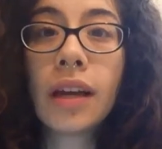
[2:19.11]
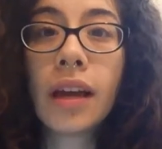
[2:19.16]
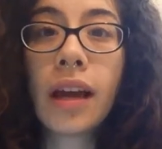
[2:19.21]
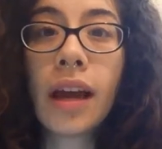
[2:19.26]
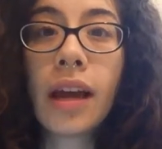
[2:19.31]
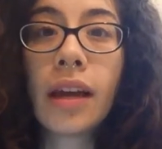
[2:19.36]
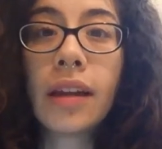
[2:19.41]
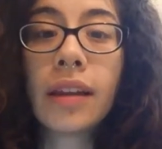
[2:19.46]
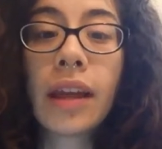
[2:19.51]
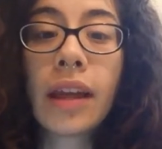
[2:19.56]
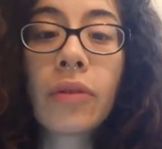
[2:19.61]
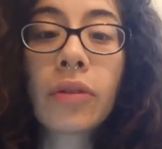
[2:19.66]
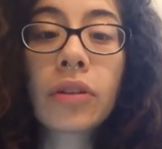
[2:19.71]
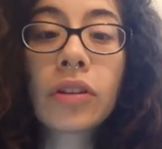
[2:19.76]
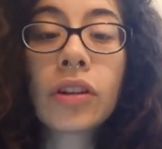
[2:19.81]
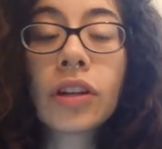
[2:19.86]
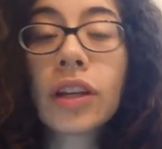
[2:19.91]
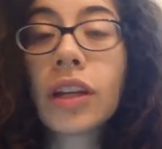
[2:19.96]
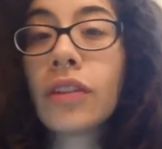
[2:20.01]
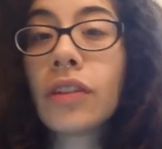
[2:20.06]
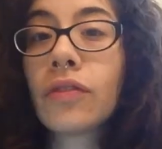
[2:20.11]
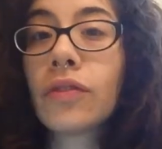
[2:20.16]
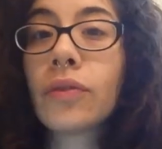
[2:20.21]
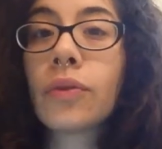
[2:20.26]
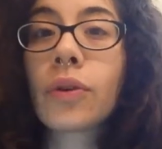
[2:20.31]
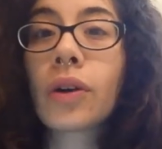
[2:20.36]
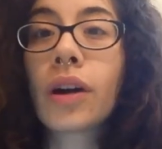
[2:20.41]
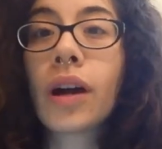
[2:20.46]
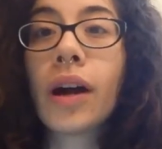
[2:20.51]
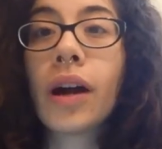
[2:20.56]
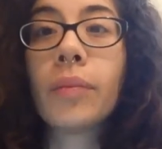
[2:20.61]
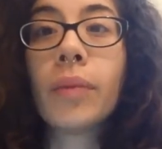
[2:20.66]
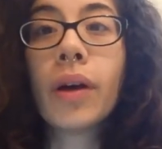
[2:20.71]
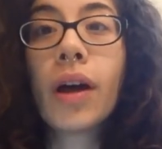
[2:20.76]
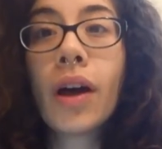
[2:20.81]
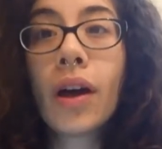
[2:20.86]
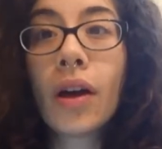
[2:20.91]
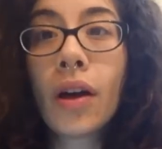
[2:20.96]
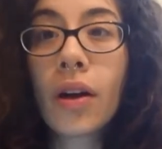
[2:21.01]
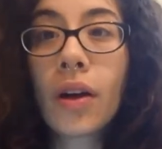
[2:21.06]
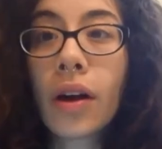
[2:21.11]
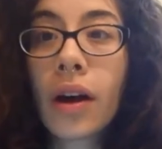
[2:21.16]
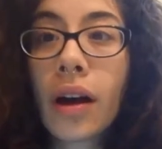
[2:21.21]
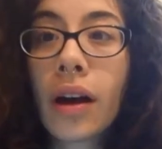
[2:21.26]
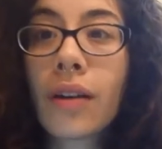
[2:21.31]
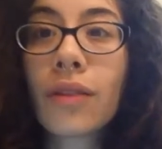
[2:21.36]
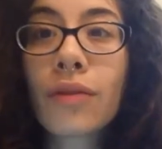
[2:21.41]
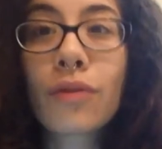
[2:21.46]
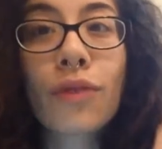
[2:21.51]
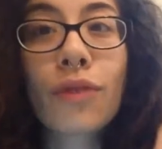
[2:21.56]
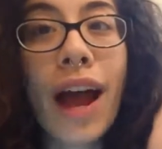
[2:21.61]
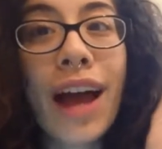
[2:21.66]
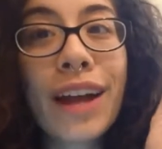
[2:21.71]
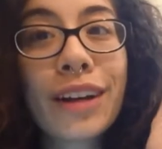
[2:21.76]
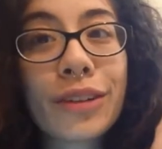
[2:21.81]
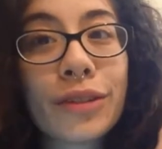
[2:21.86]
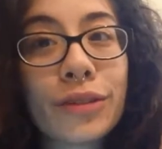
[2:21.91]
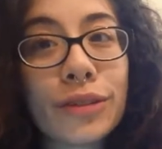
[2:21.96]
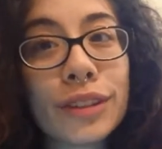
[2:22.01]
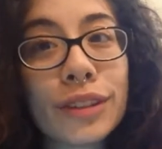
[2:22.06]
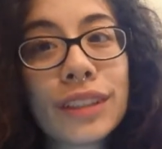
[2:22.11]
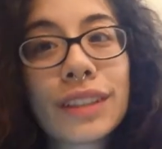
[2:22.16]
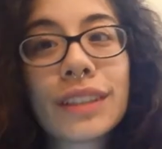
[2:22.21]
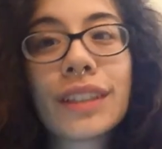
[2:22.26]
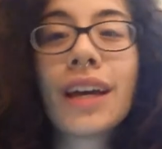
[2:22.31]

and they were looking for radicals.